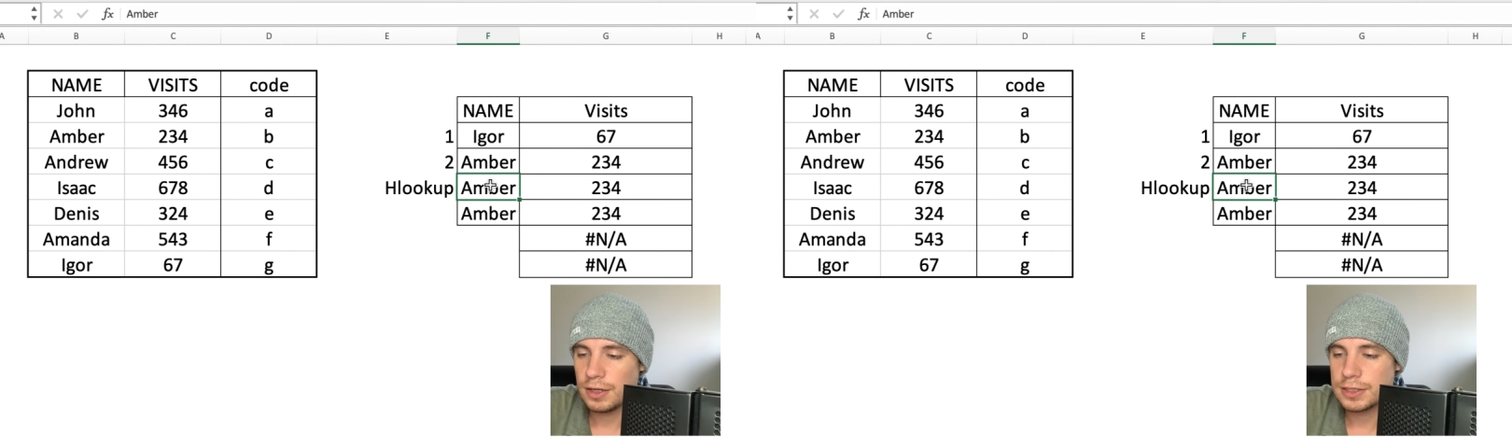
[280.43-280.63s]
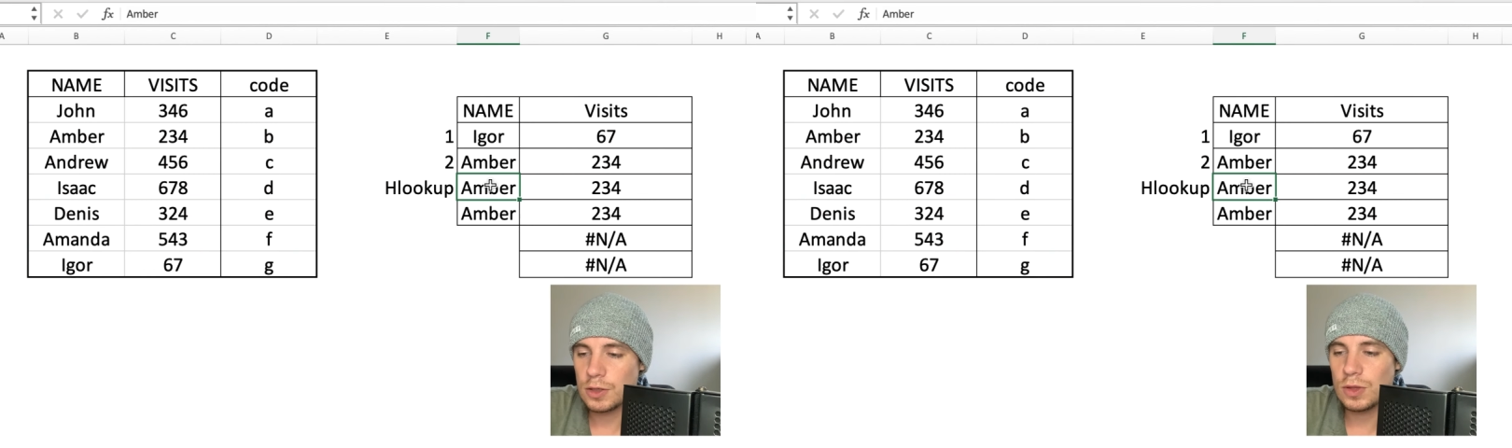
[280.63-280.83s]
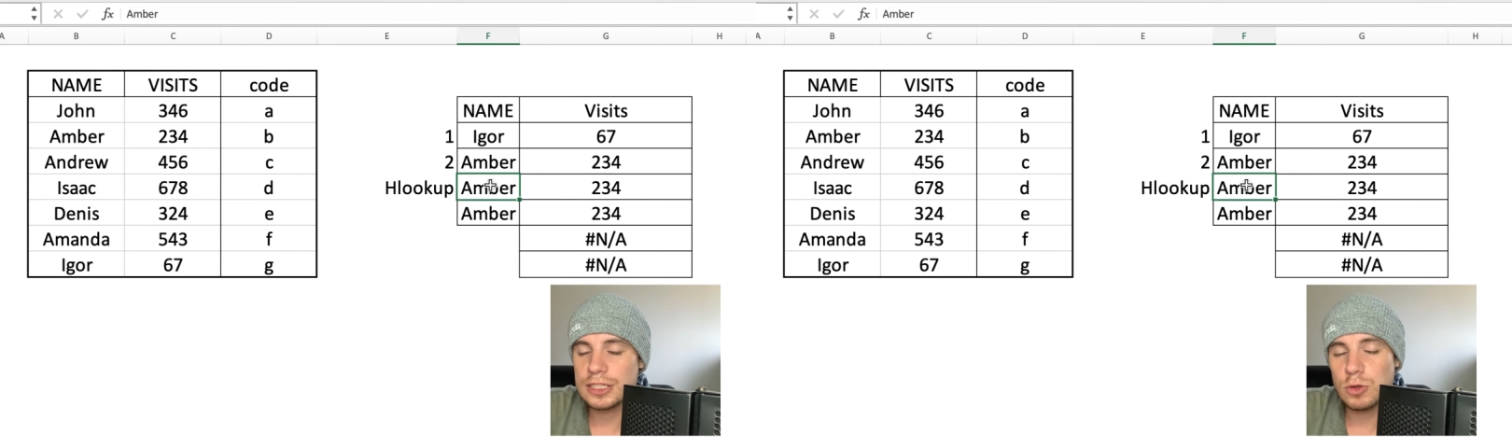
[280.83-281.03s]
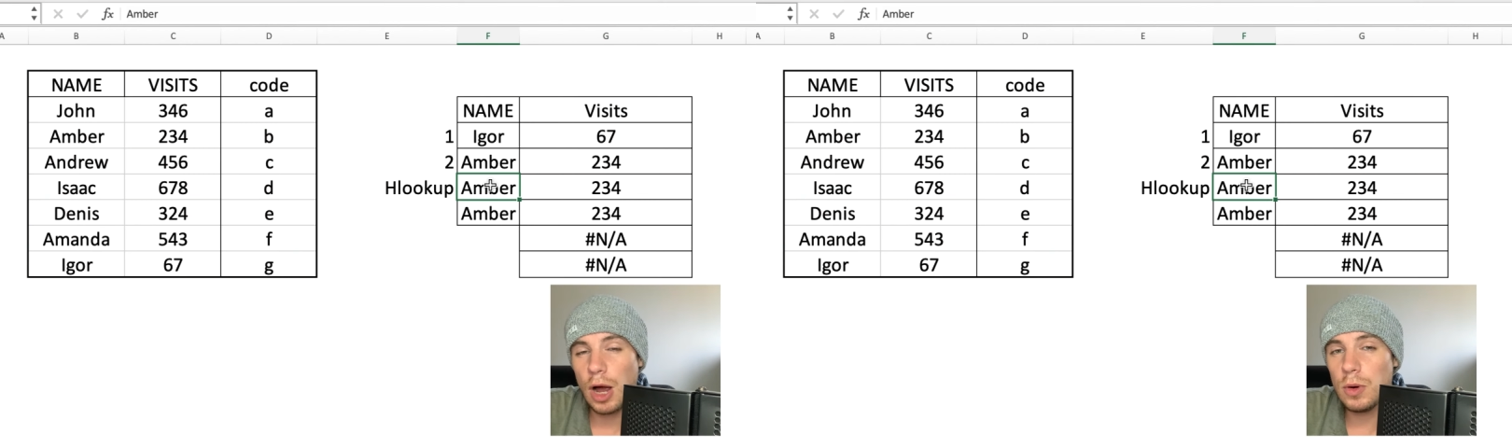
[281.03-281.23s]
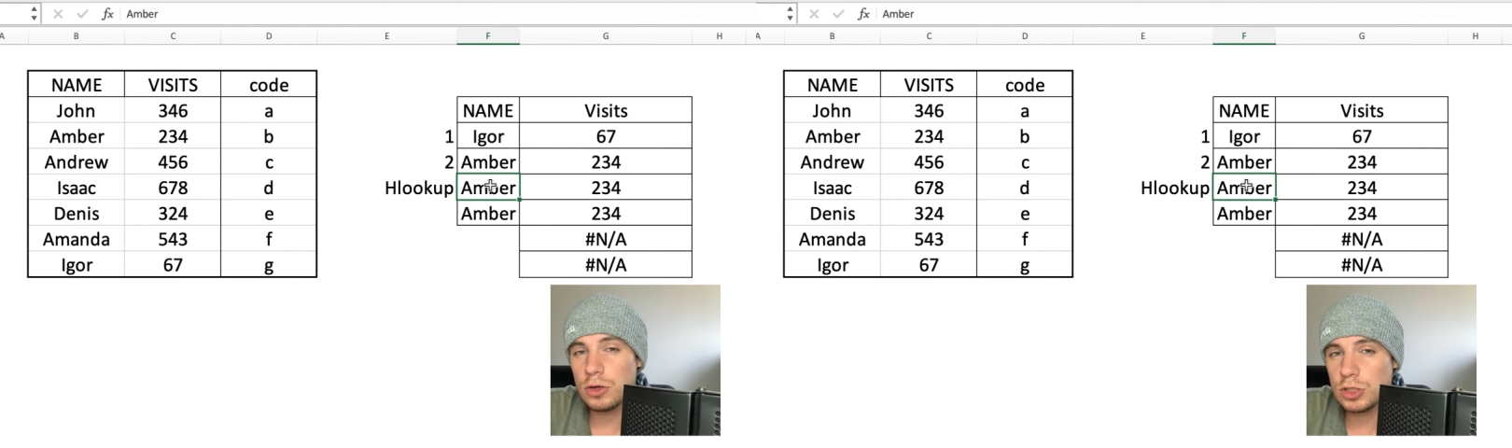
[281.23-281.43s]
So that's why
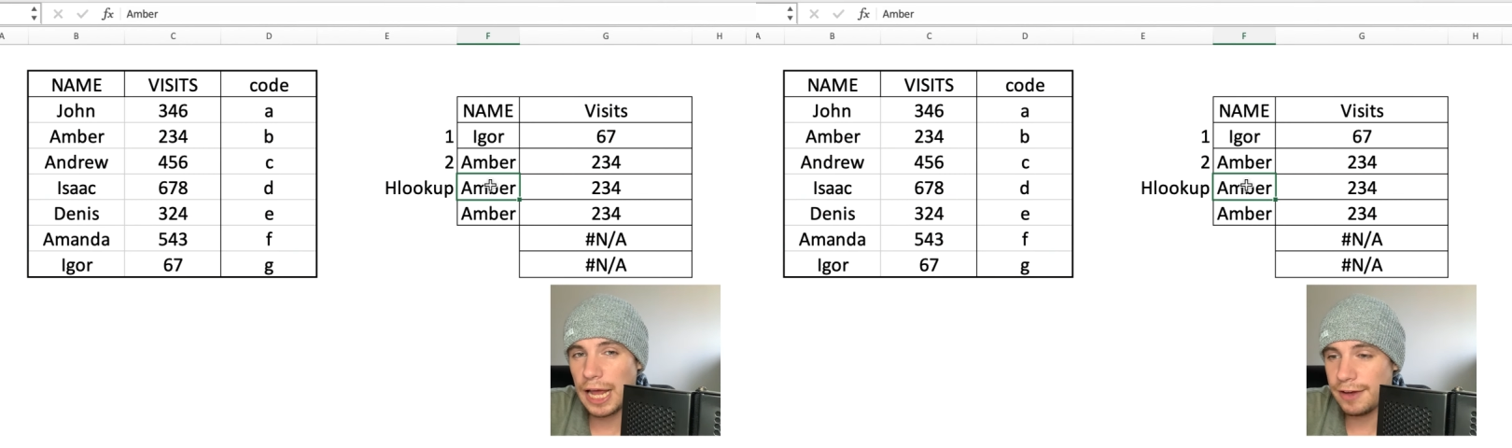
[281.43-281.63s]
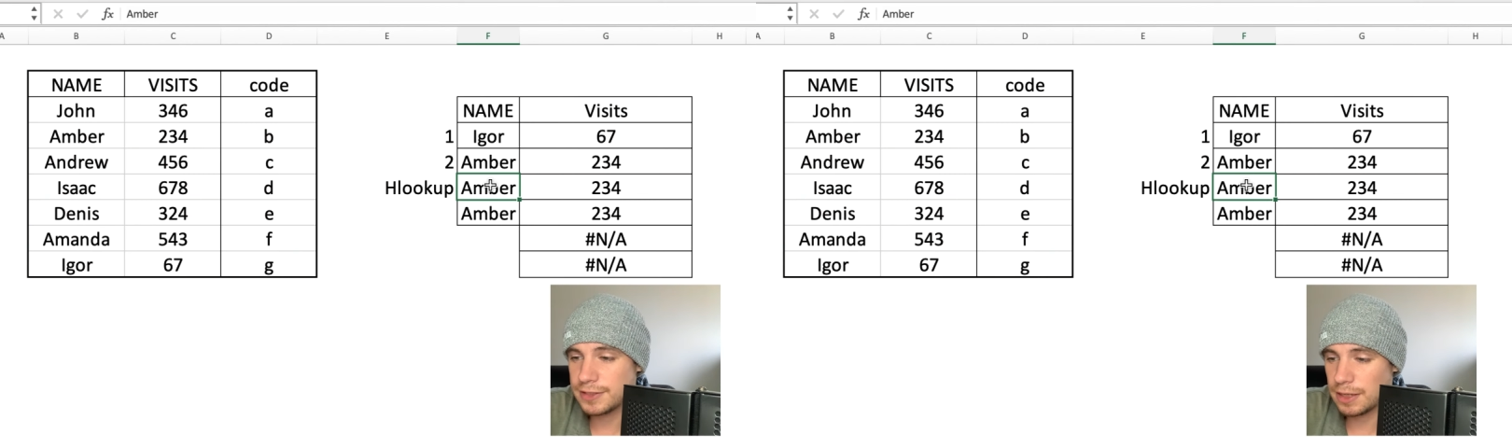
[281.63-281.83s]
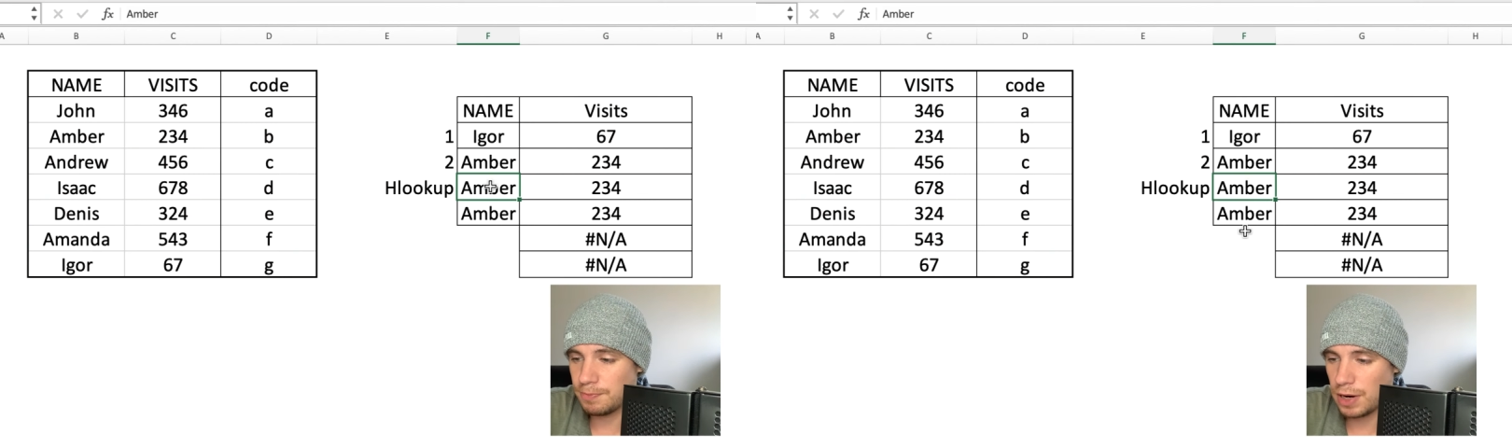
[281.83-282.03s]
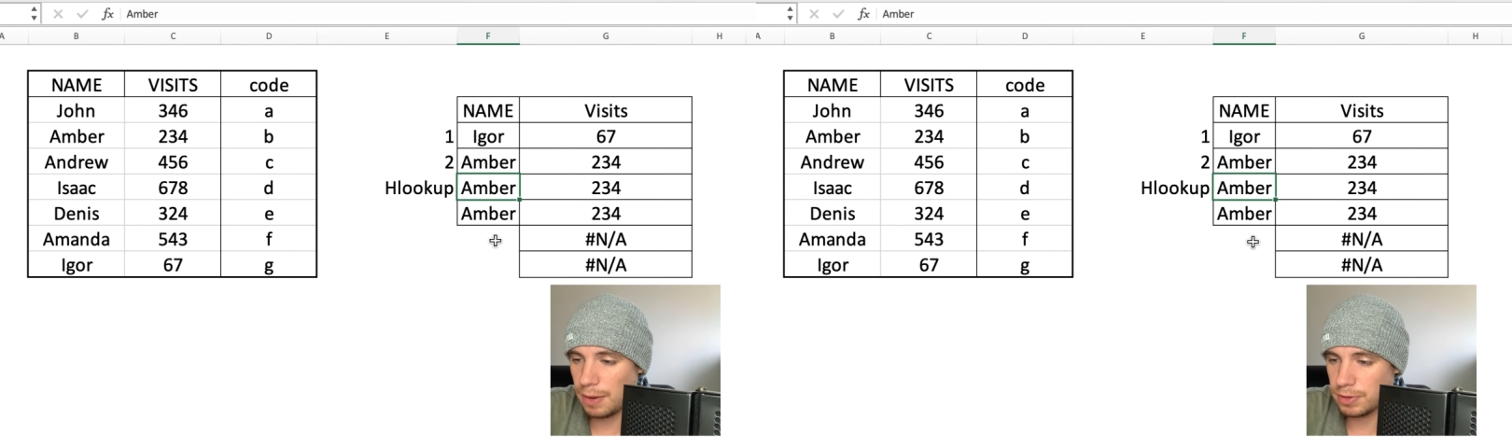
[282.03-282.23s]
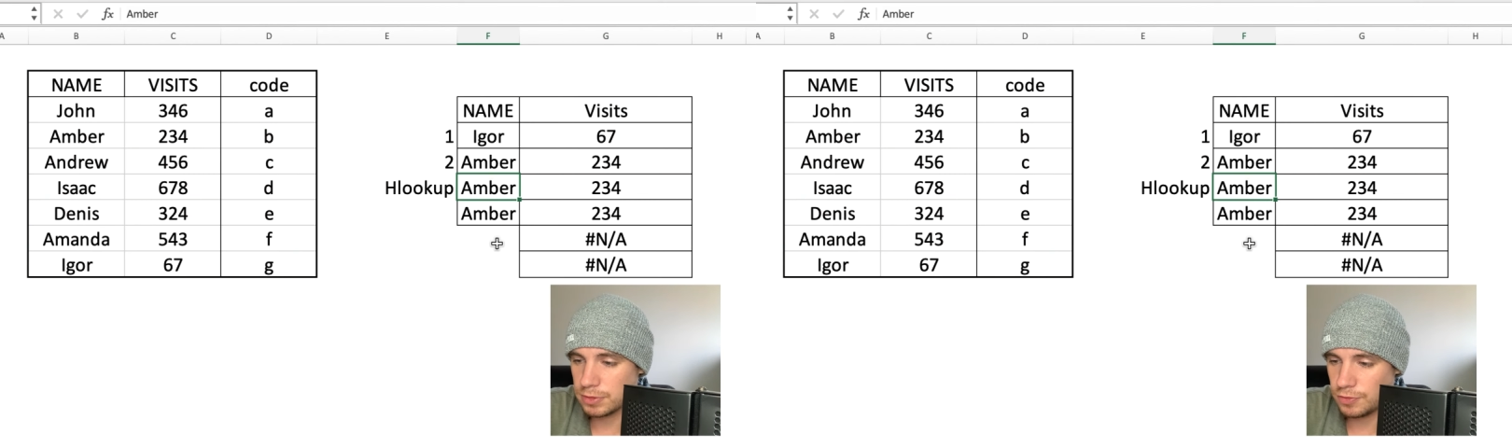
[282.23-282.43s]
we could have some problems.